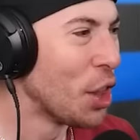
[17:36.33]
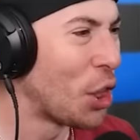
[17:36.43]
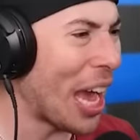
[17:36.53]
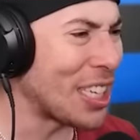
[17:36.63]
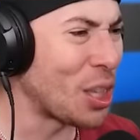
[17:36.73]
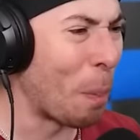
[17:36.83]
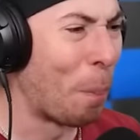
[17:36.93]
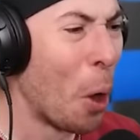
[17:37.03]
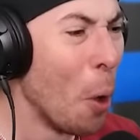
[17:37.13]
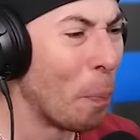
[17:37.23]
that's the
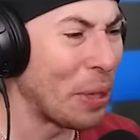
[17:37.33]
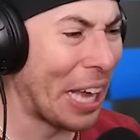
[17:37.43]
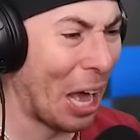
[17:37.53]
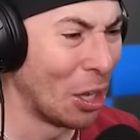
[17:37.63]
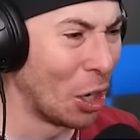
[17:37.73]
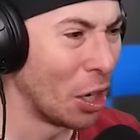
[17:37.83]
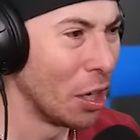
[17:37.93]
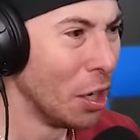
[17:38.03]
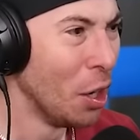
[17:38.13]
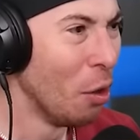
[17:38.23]
poop killer.
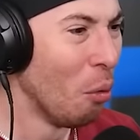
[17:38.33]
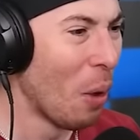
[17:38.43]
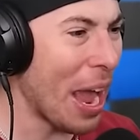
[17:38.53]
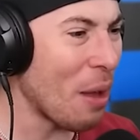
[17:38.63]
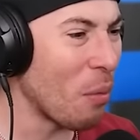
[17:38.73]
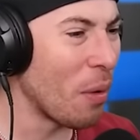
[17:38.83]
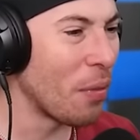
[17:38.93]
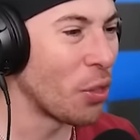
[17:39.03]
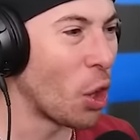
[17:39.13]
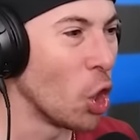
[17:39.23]
Wait,
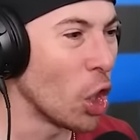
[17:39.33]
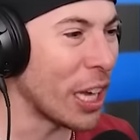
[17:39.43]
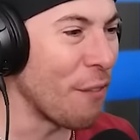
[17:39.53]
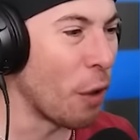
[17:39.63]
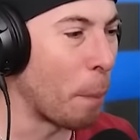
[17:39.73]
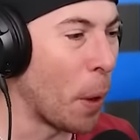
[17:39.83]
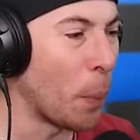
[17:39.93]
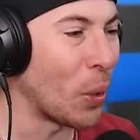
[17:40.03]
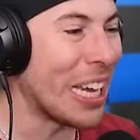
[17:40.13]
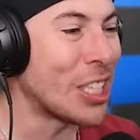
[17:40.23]
they're looking for
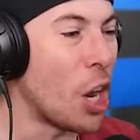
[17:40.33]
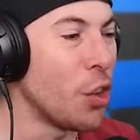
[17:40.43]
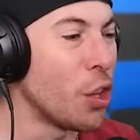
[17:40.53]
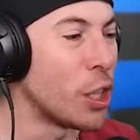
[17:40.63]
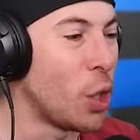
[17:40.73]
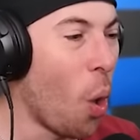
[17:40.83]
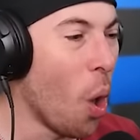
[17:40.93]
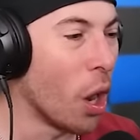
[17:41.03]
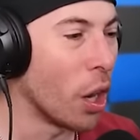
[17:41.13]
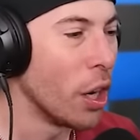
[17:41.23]
Purple. He's under the
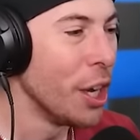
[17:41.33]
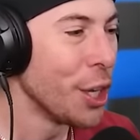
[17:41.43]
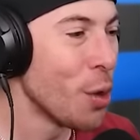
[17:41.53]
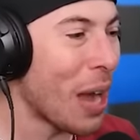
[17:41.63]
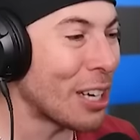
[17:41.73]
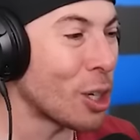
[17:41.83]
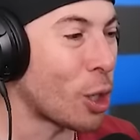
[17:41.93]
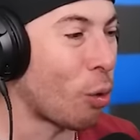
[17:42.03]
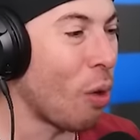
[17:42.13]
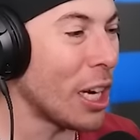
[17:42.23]
door. You guys are
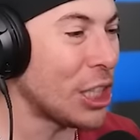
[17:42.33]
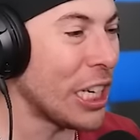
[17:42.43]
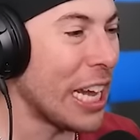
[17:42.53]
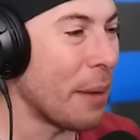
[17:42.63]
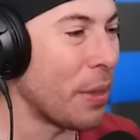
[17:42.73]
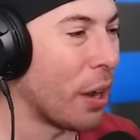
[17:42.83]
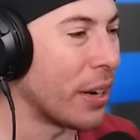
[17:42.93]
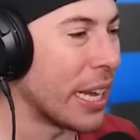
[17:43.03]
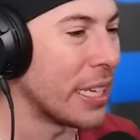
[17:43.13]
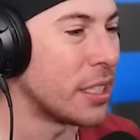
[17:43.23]
crushing him. There
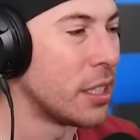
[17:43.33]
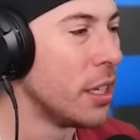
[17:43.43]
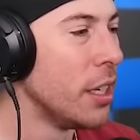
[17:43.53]
he is.